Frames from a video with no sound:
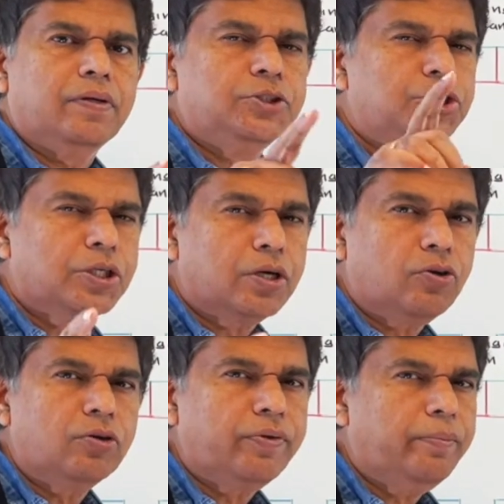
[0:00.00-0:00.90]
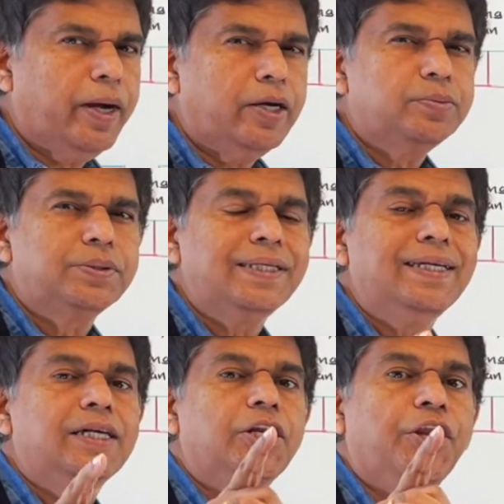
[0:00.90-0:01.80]
Is there a role for
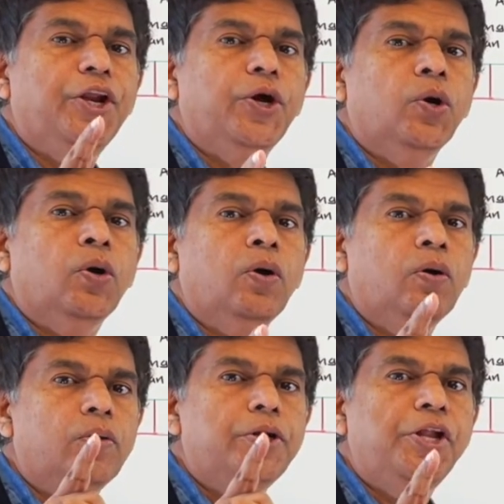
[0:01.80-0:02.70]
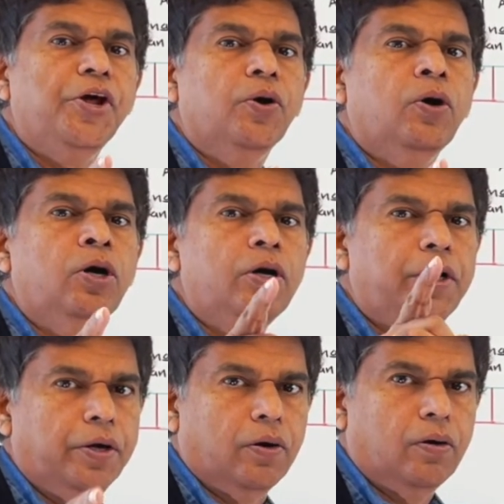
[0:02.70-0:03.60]
biopsy? No, no,
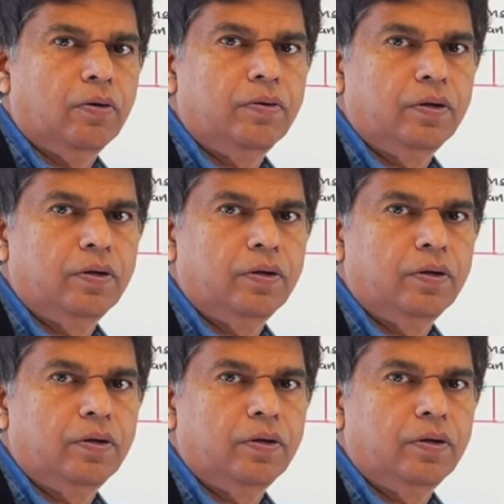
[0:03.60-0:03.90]
no.